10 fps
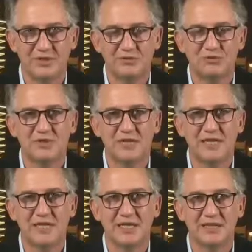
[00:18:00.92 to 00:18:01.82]
to
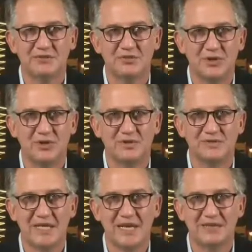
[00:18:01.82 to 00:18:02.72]
take a strong
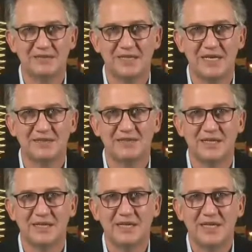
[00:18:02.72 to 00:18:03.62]
stand and uh,